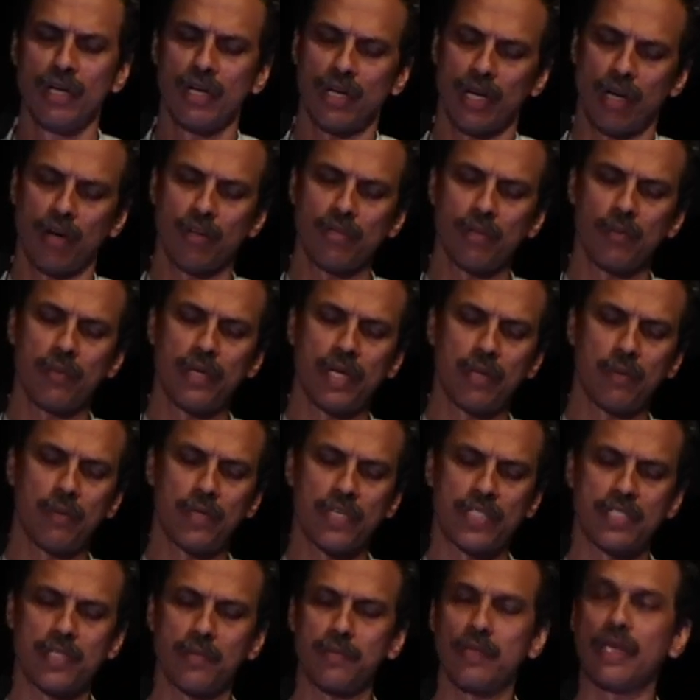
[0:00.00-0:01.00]
Now the
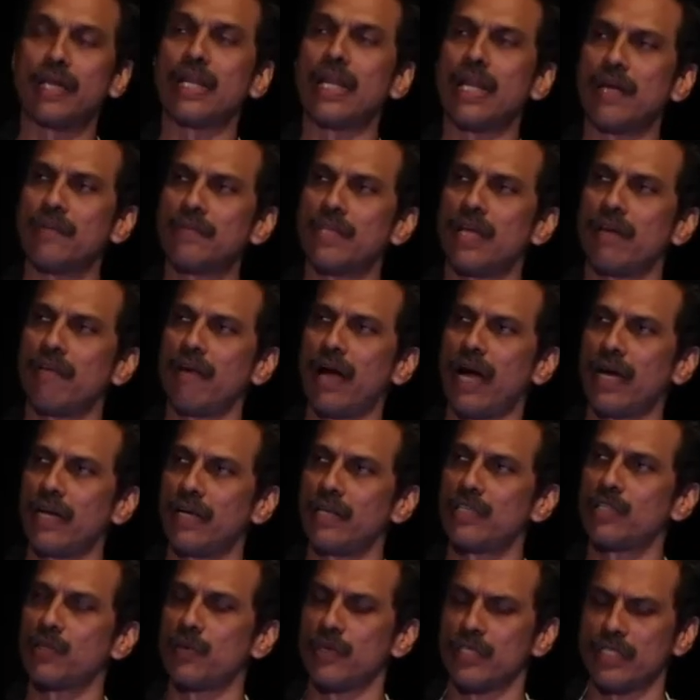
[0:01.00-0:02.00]
BWSSB claim they have
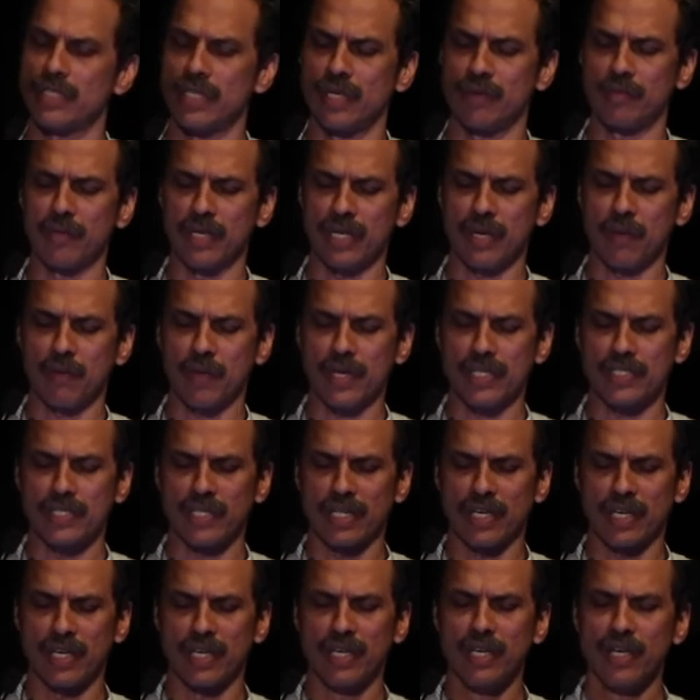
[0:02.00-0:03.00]
added sewage treatment
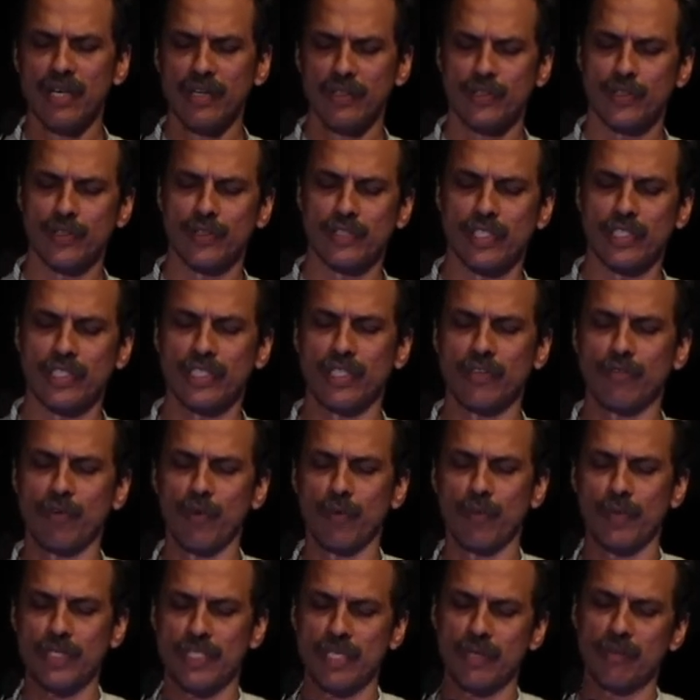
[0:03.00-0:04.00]
capacity, so
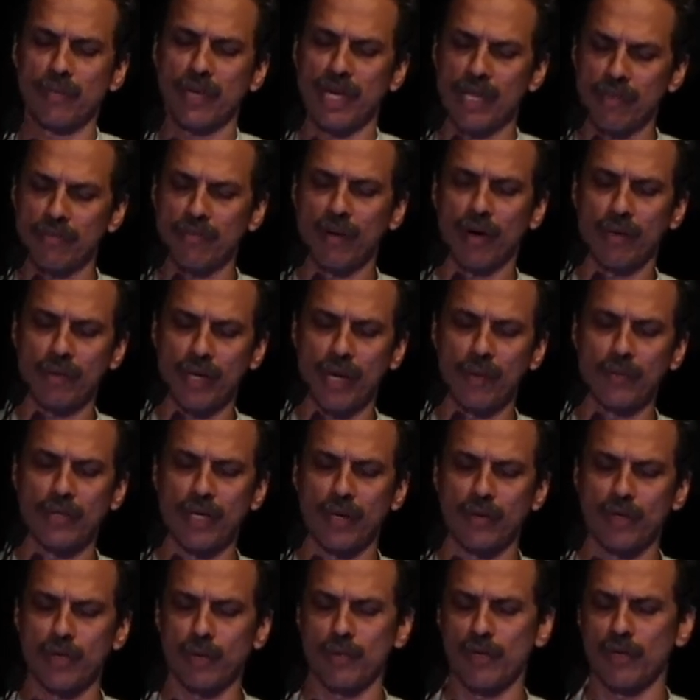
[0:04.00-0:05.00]
64% might have come
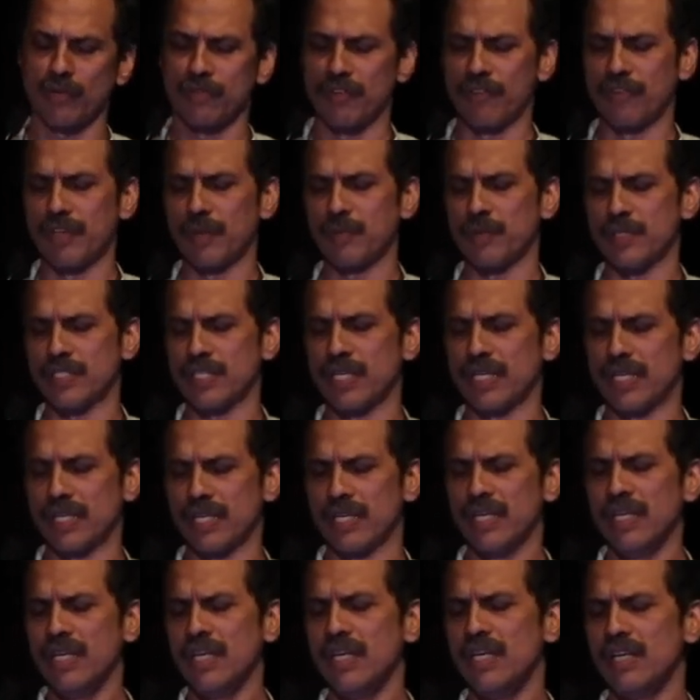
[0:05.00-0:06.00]
down to about 50%.
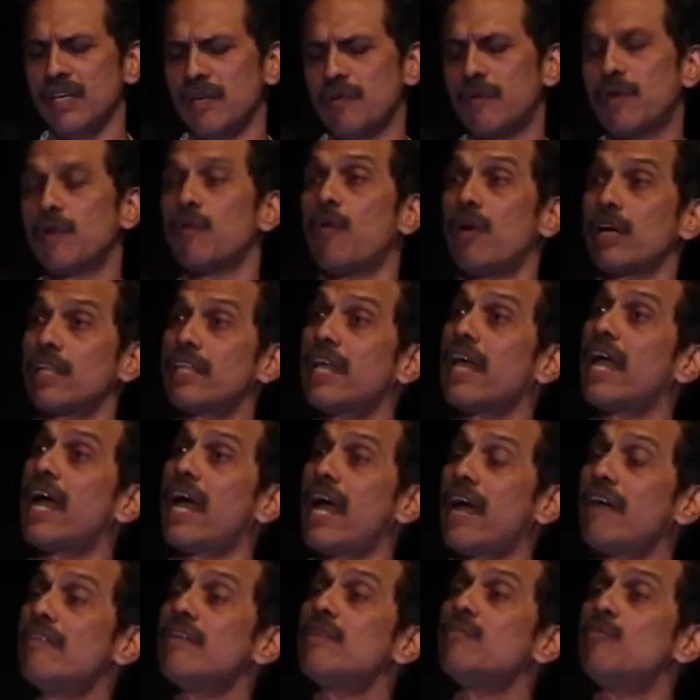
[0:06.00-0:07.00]
But what they
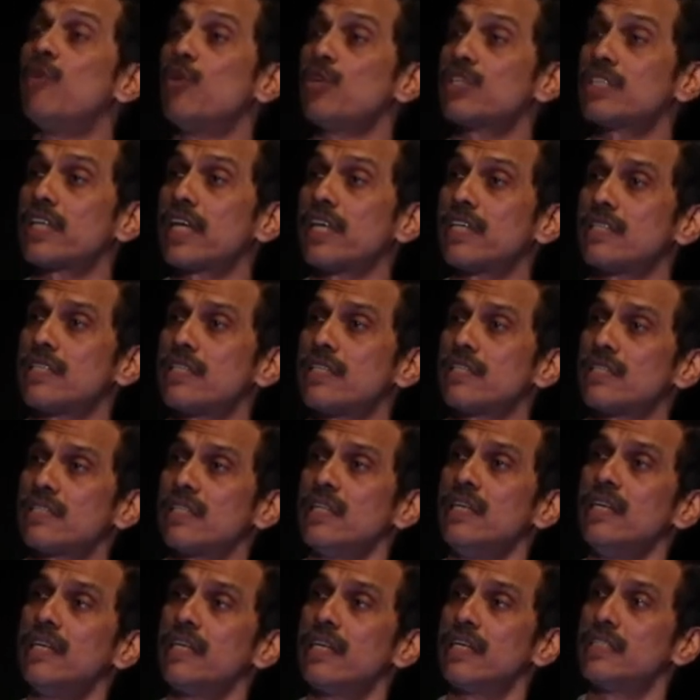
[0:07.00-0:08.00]
have in most cases
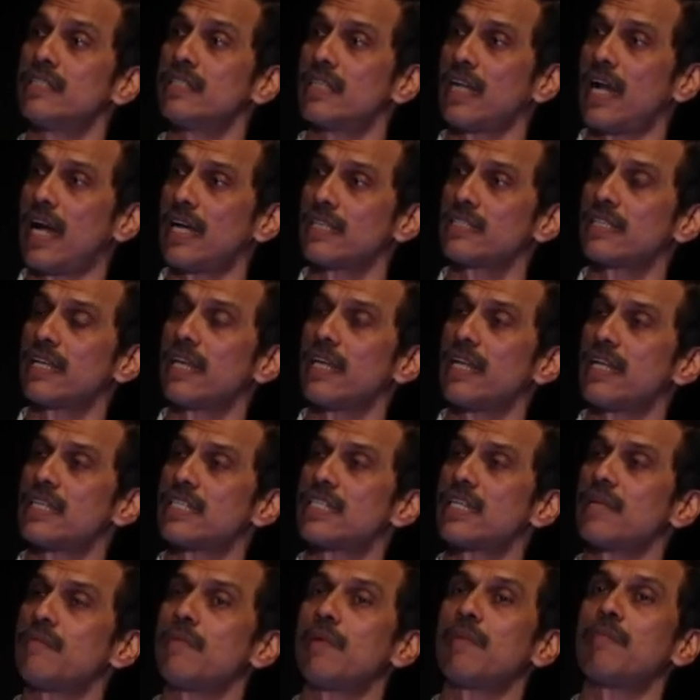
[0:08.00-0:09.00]
is large-scale
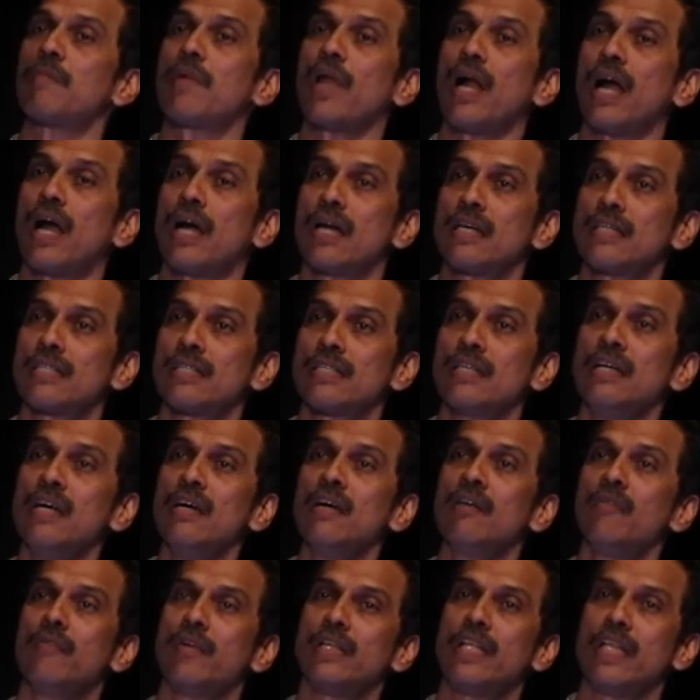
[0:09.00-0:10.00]
STP plants
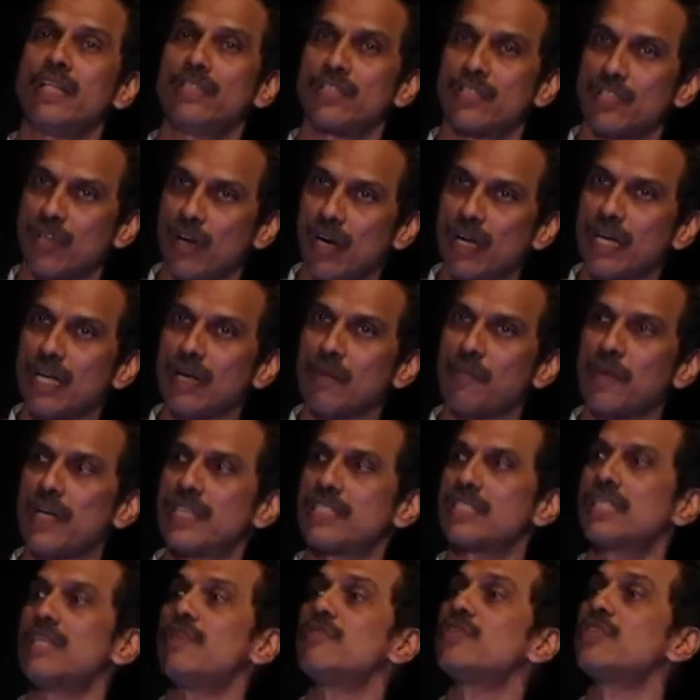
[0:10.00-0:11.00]
with installed
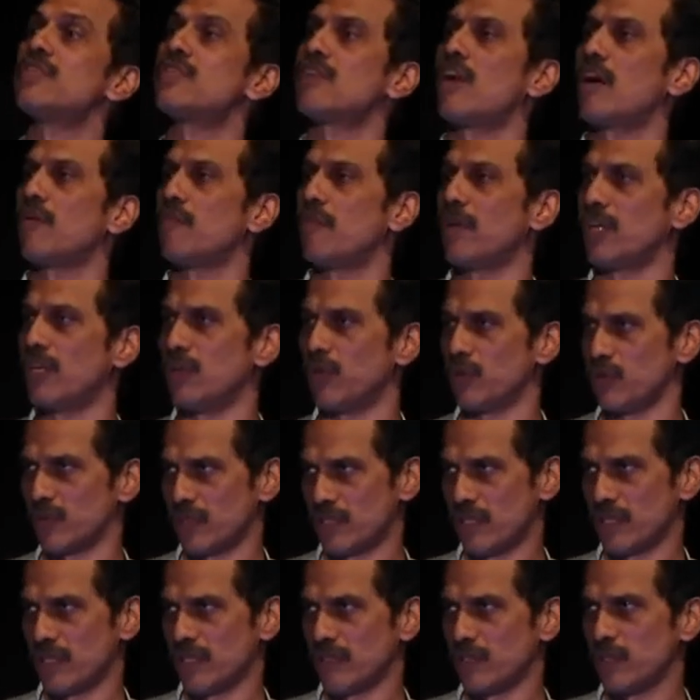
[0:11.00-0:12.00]
capacity which is not being
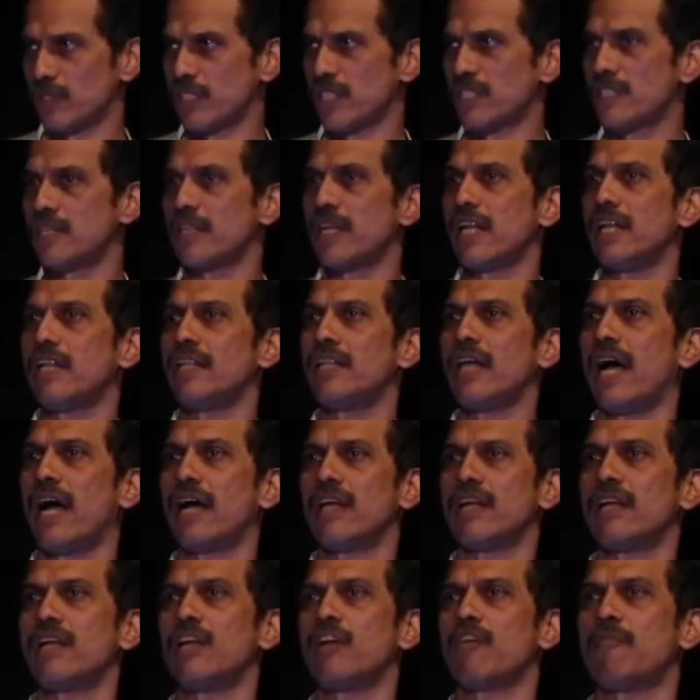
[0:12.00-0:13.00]
used. So this is really the
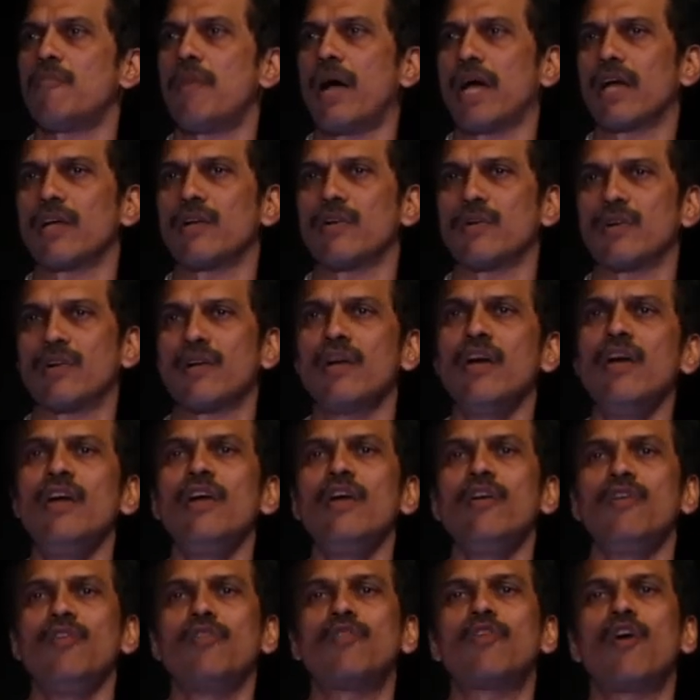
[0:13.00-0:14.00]
irony of Bangalore
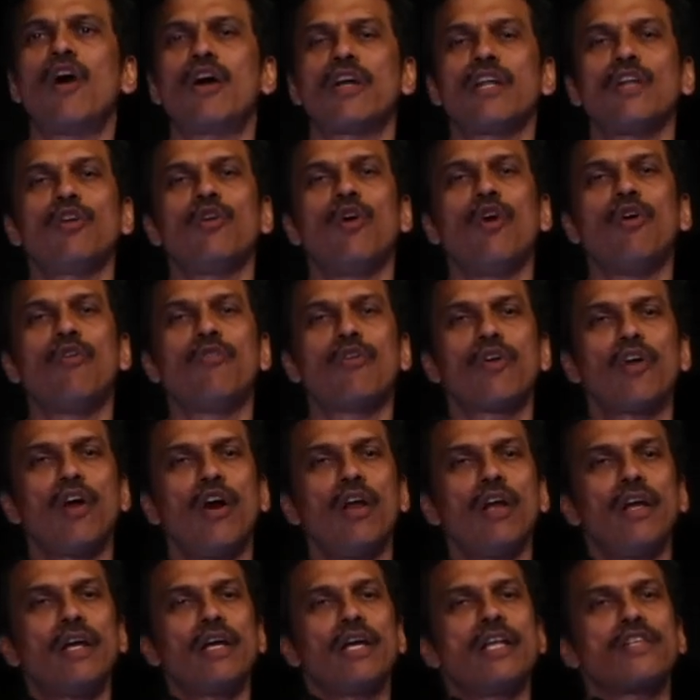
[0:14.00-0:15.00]
you've got an
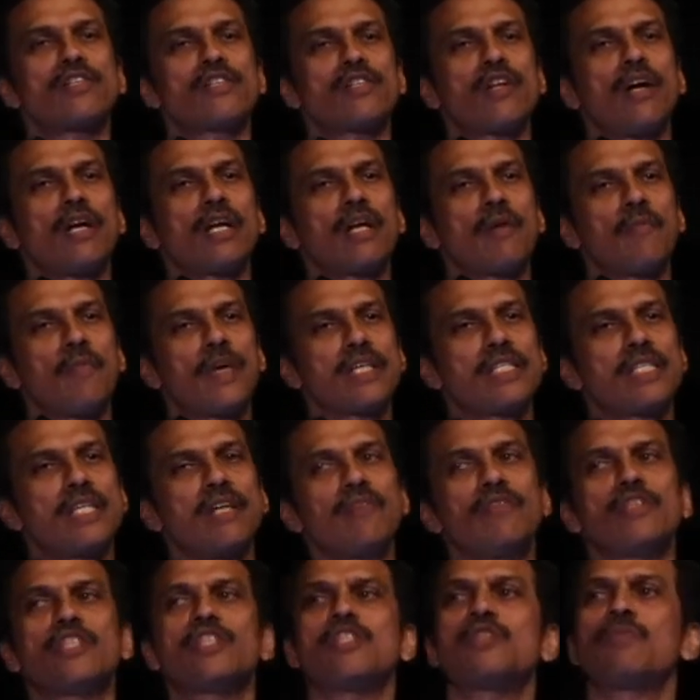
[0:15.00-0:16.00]
overall installed
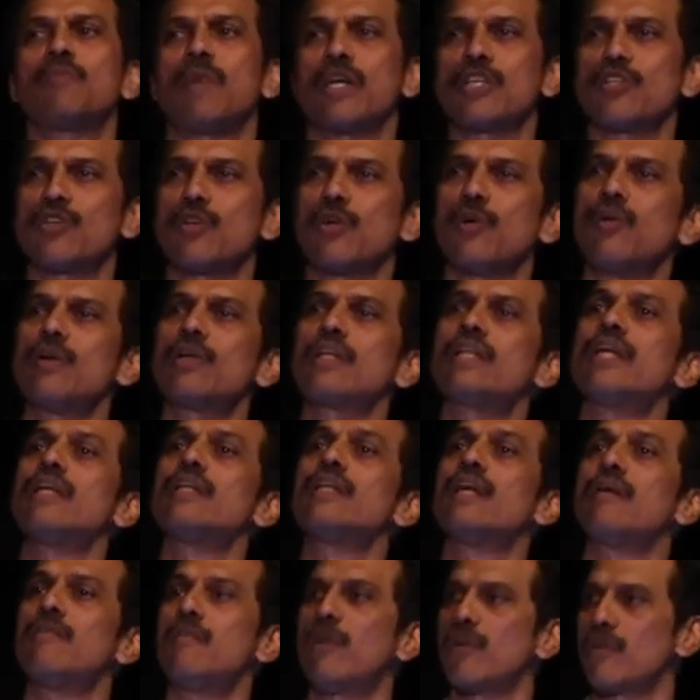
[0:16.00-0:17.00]
capacity which is much lower than
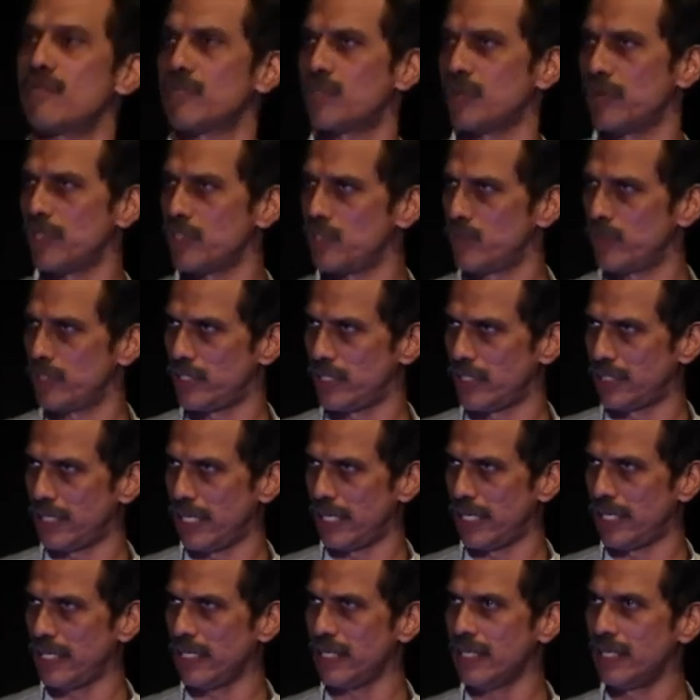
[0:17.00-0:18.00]
the amount of sewage you're
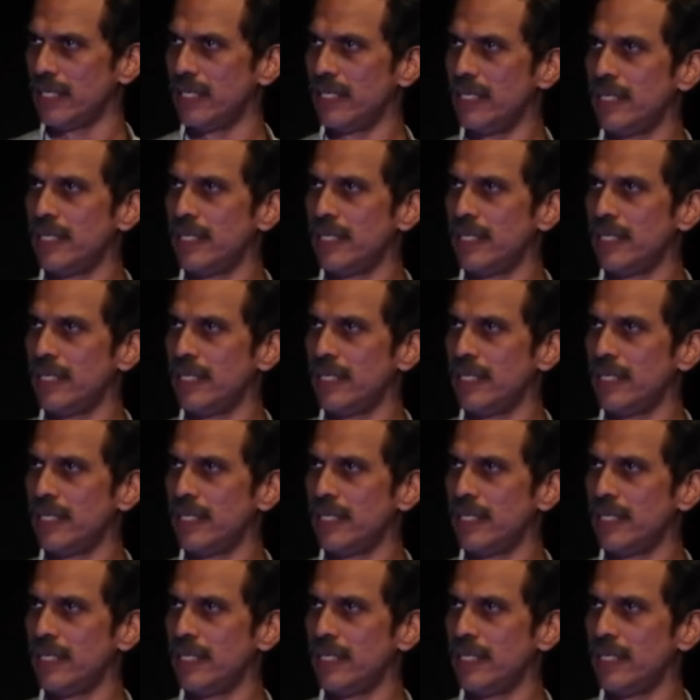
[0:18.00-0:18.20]
generating.